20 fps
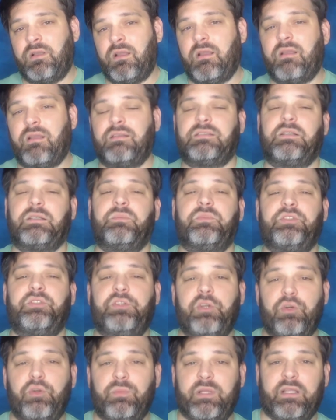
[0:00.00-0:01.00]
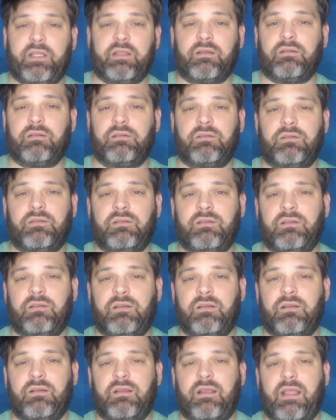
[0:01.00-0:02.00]
some tubing,
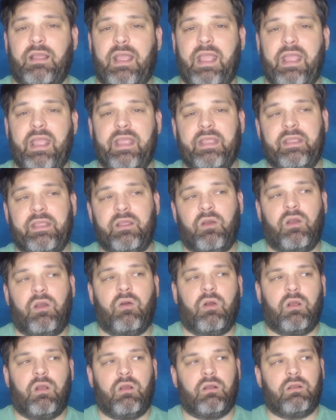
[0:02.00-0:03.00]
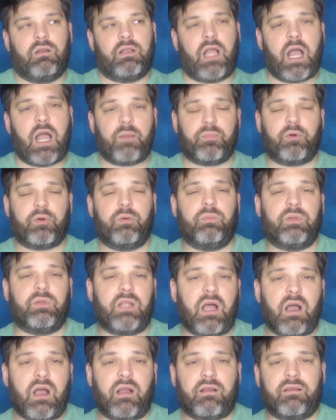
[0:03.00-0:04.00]
a copper
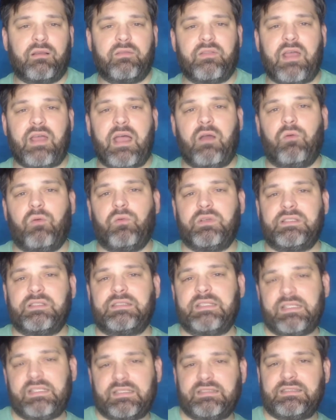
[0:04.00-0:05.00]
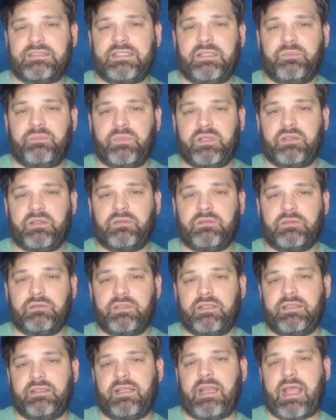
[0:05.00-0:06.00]
block that was CNC milled
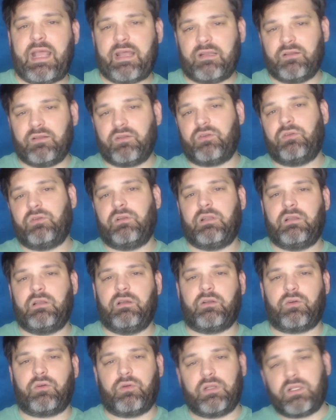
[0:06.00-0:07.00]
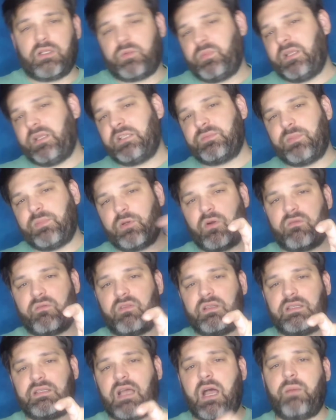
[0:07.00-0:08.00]
and then had a little acrylic piece put over
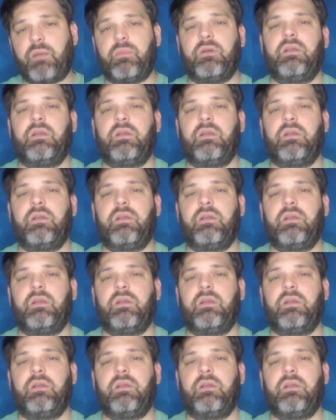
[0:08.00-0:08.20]
the top.